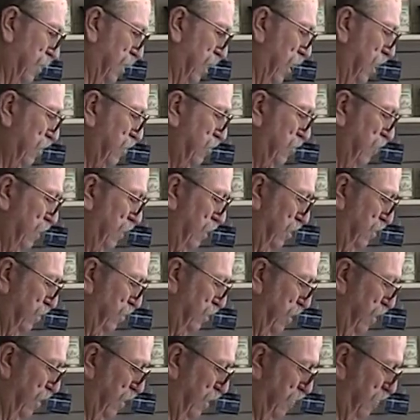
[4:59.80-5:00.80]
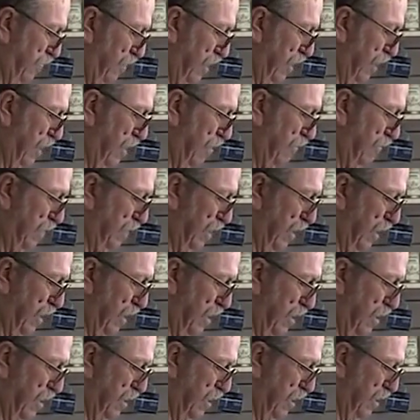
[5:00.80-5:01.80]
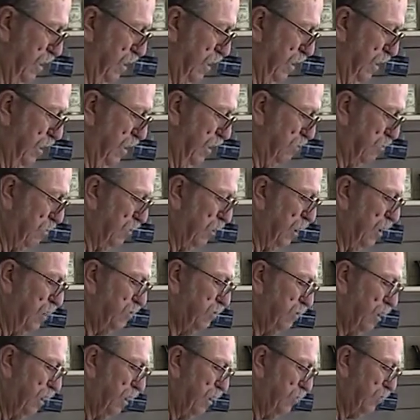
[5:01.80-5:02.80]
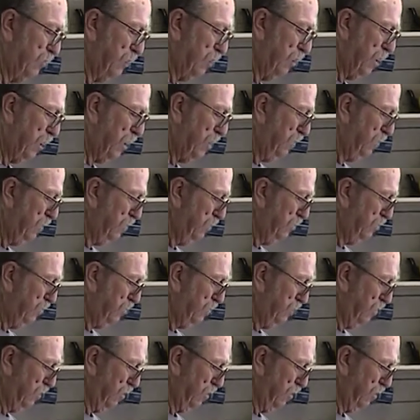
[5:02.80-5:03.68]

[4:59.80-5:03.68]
excellent if you have any prostate problems.